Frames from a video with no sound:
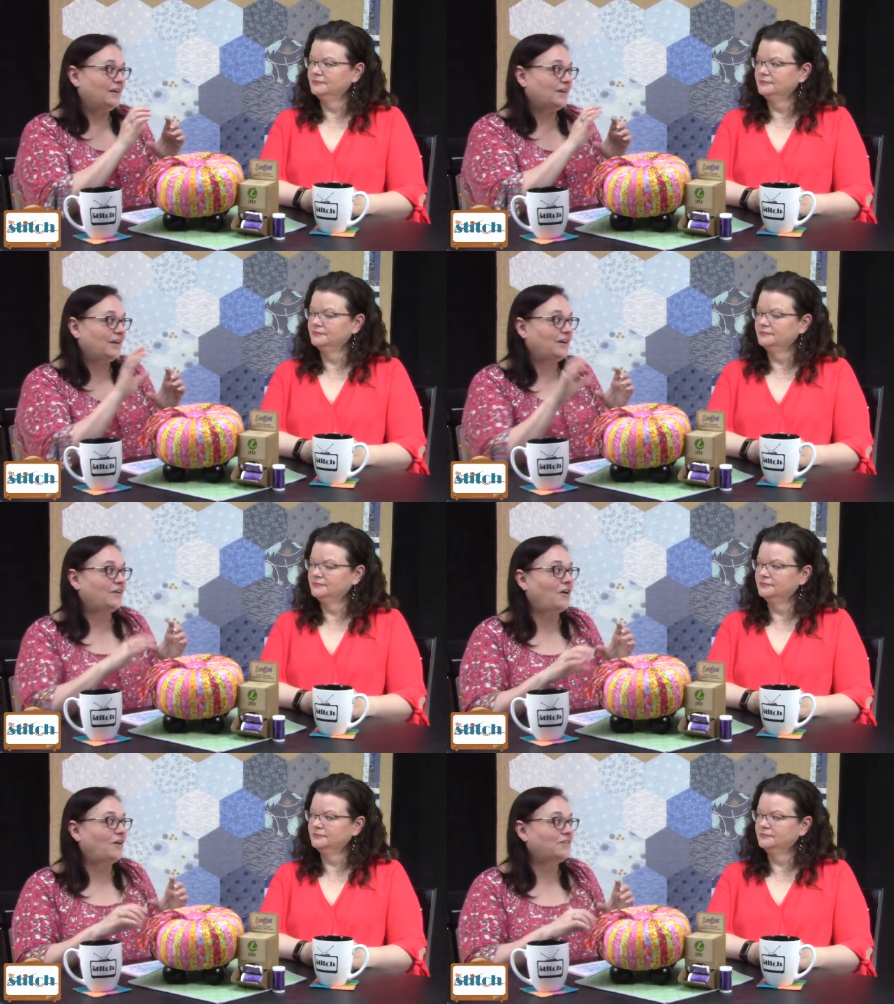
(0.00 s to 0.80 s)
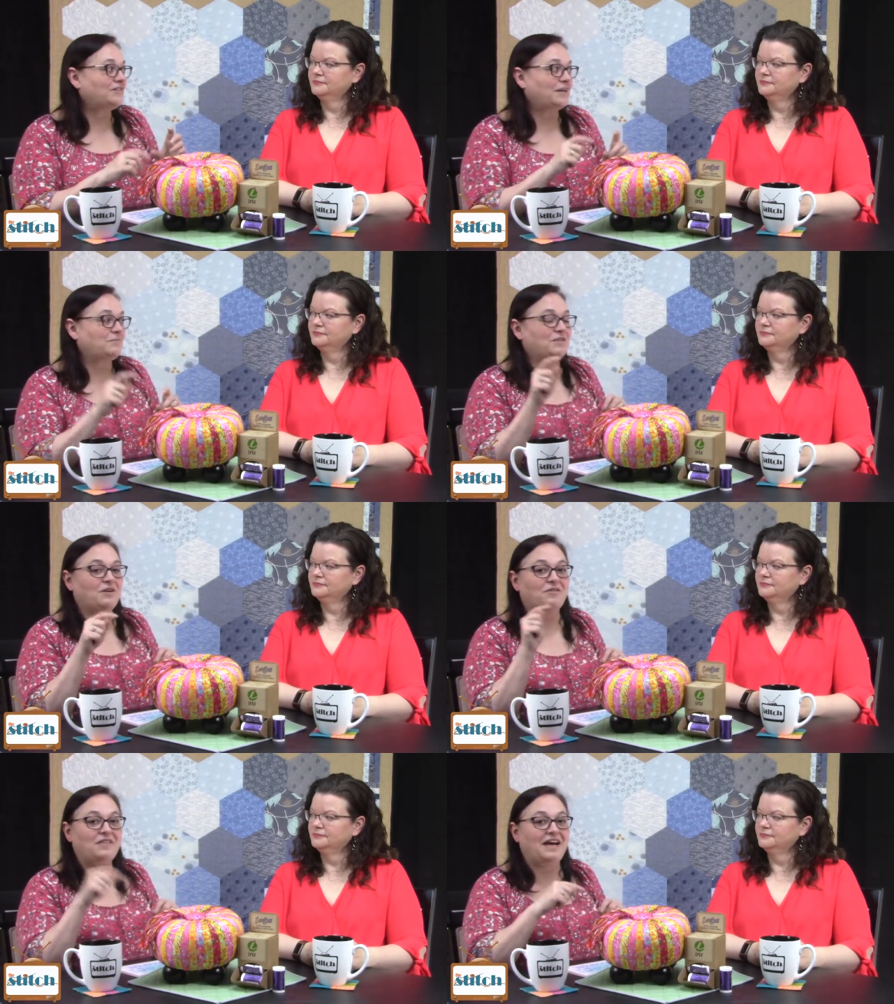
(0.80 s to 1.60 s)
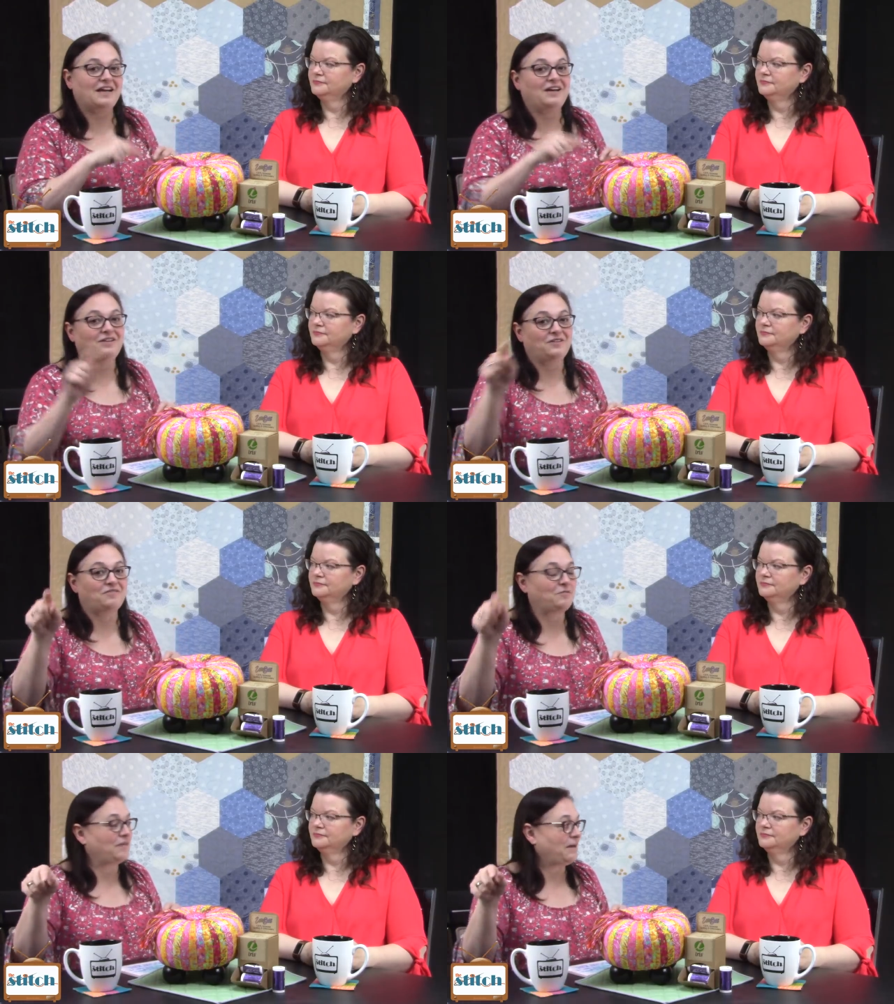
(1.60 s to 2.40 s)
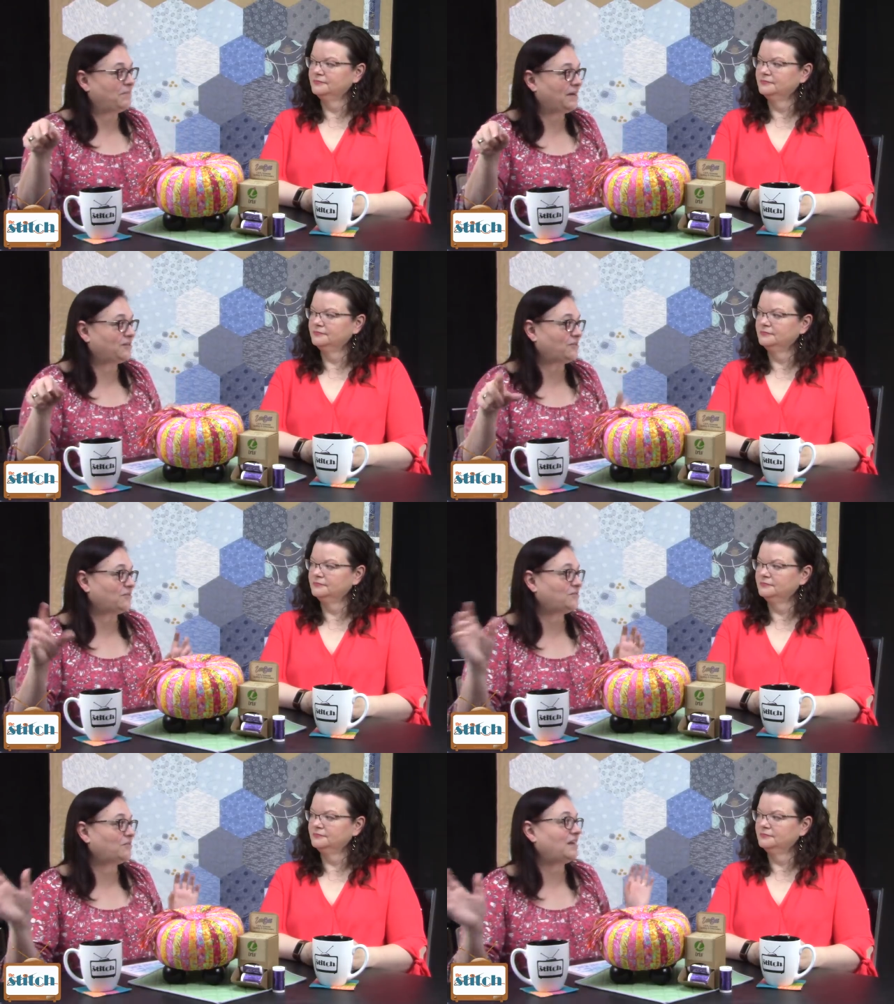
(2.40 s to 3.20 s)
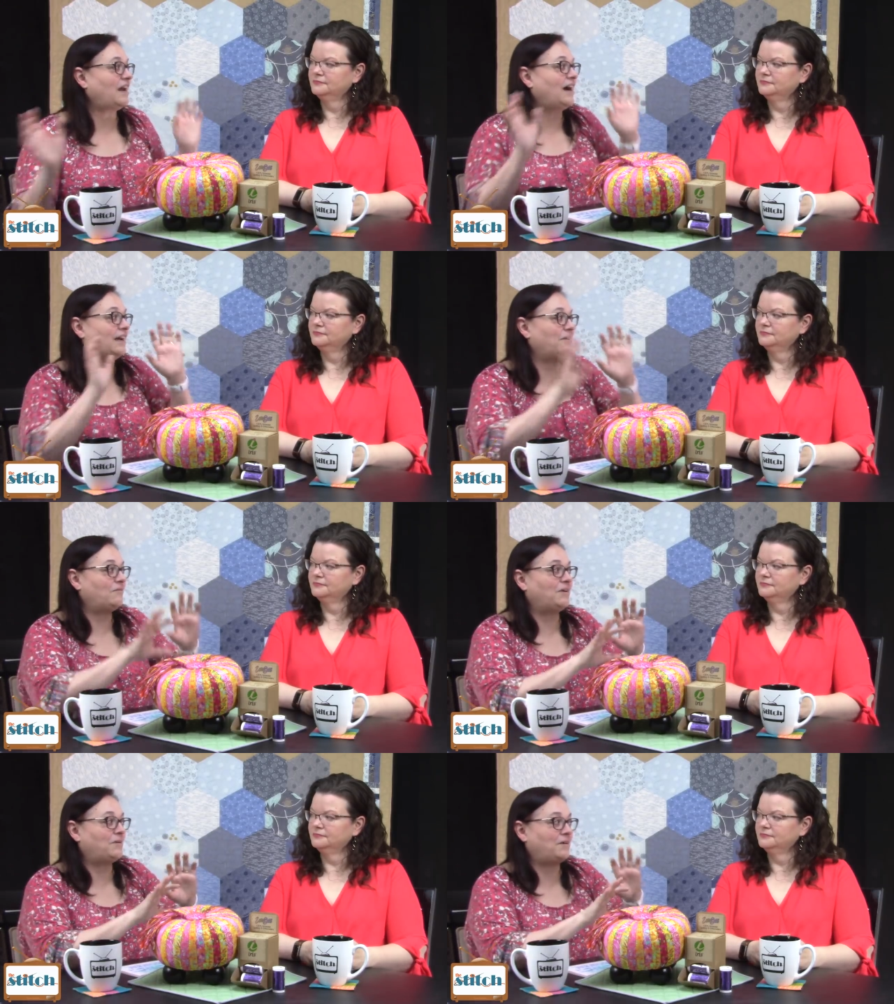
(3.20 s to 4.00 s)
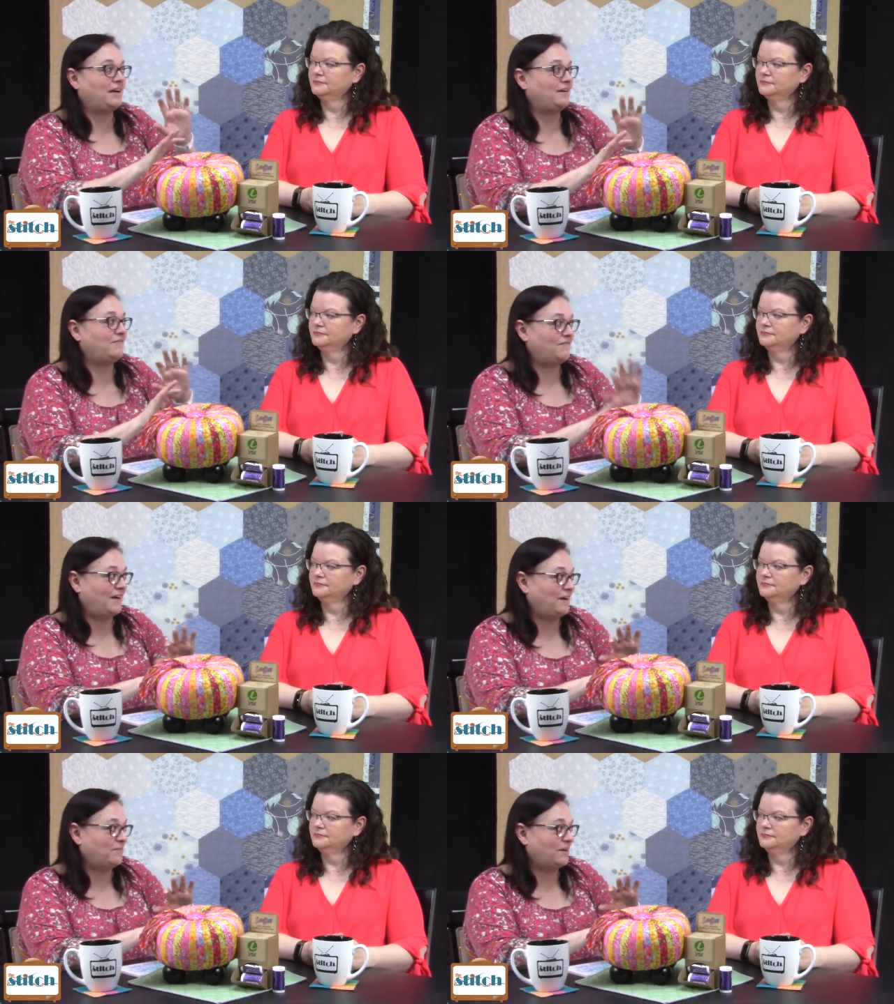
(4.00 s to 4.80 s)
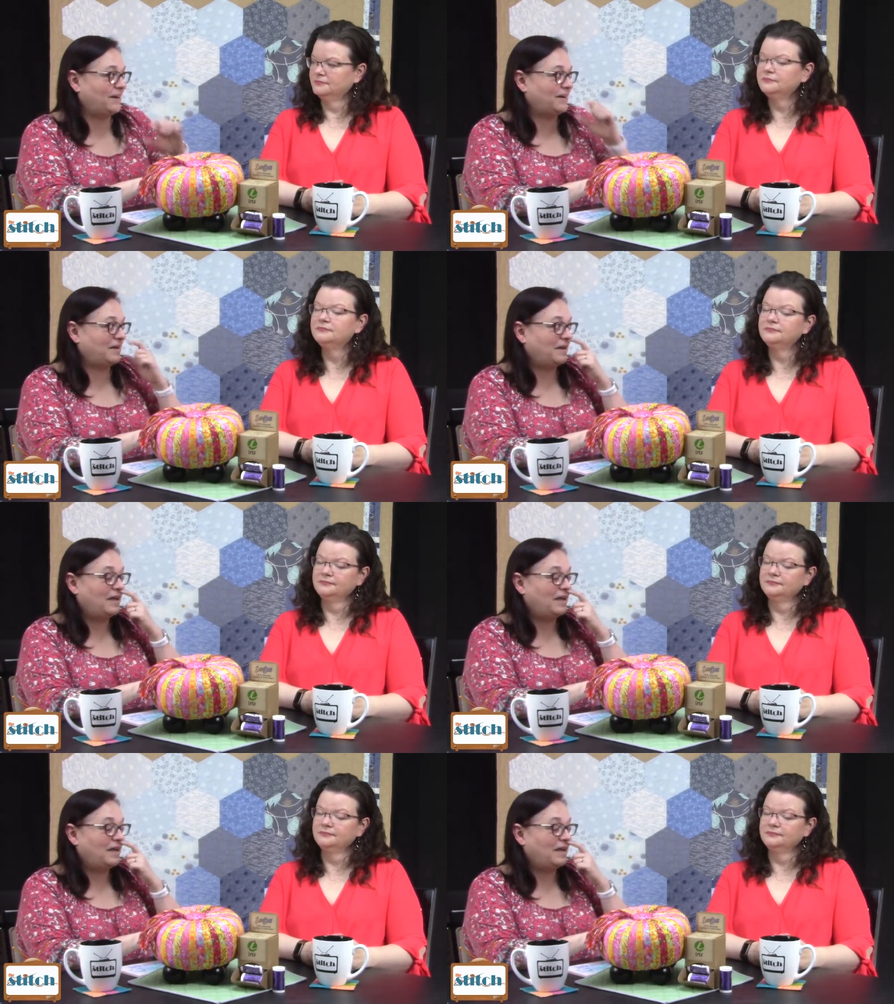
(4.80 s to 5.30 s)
Speaker 1: cut out all the shapes that are that color from that picture so that I can recreate it in fabric.